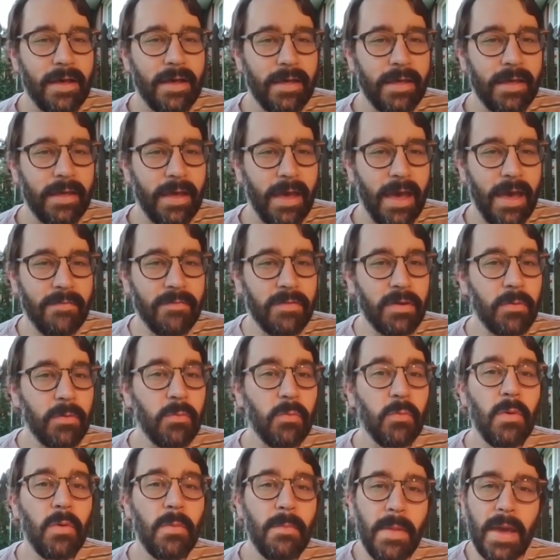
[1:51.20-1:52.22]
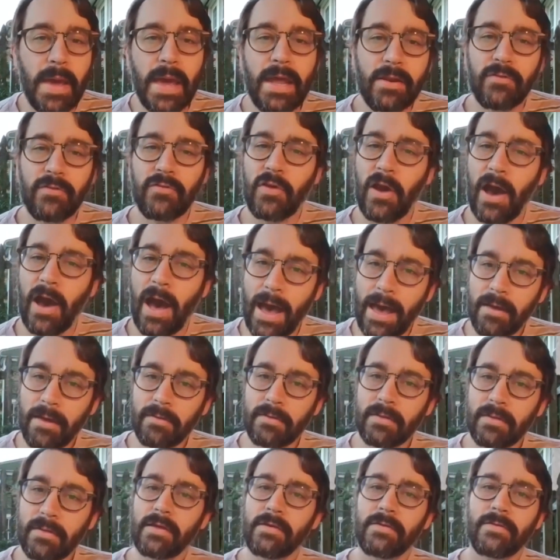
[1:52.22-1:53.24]
Having remained
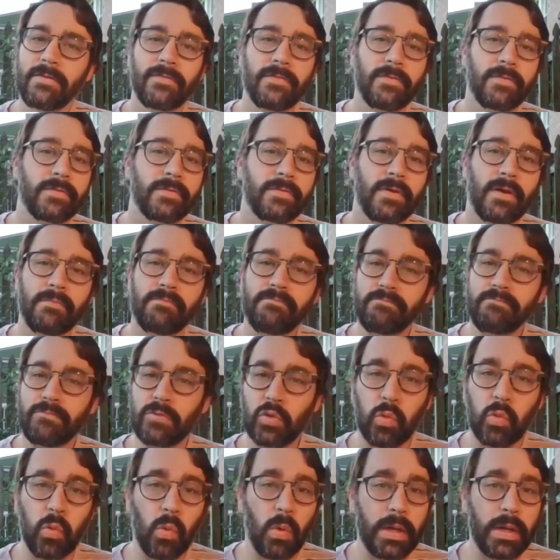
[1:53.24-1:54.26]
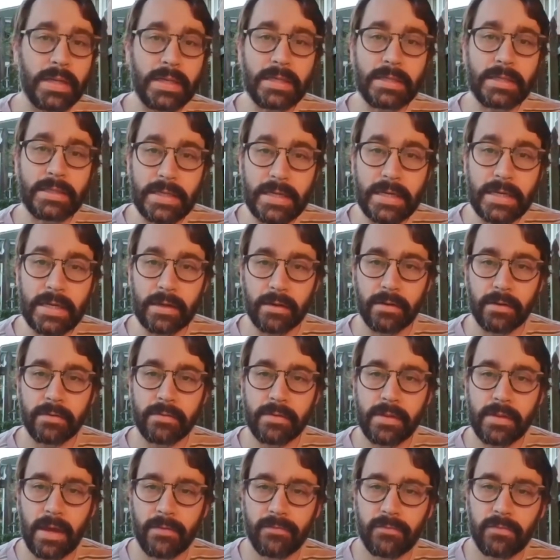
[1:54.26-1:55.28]
childless for some 20
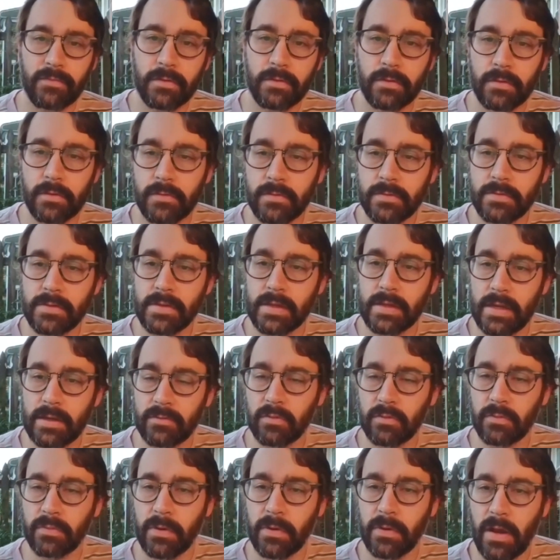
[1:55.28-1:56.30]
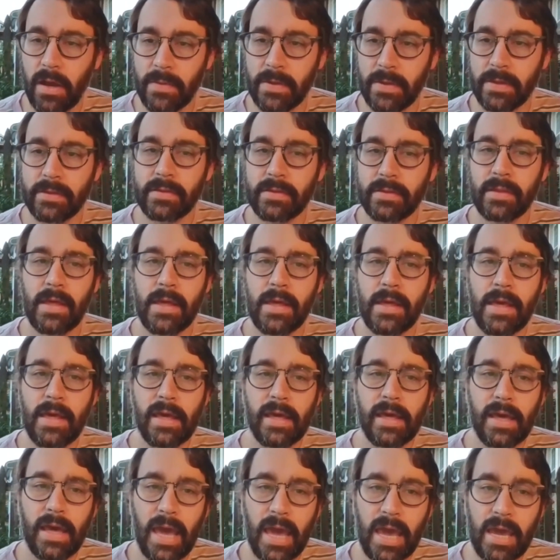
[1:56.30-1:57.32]
years after the Lord's initial promise,
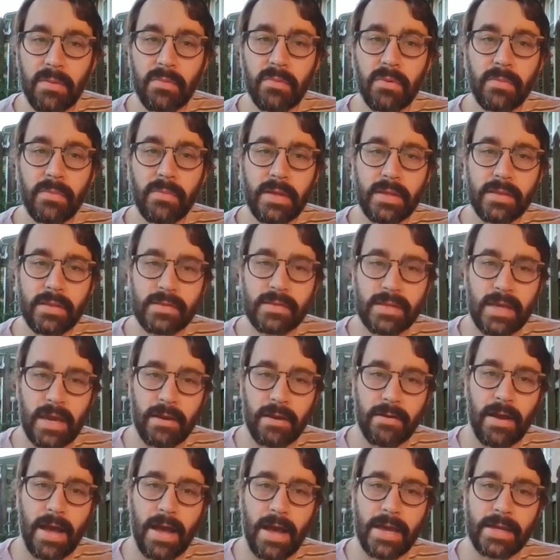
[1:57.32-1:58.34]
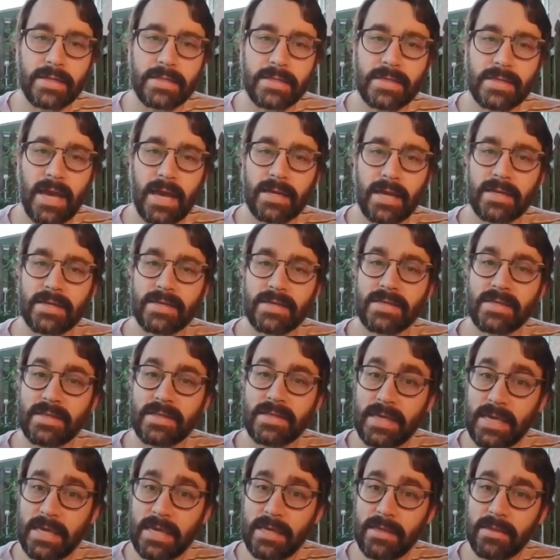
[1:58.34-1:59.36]
Abram and Sarai decide to
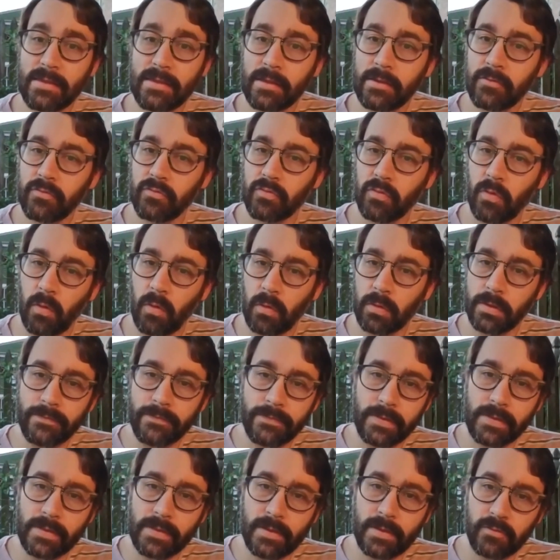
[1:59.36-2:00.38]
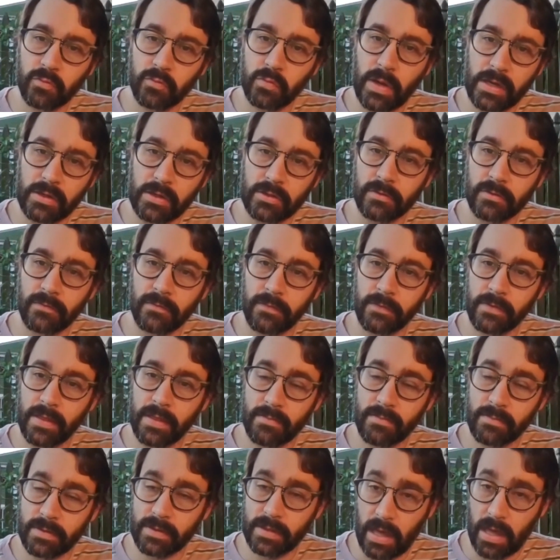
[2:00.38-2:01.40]
seize control of the situation for
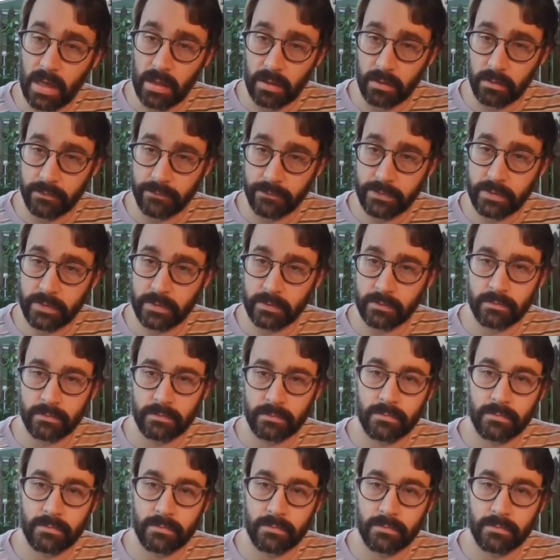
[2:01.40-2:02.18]
themselves.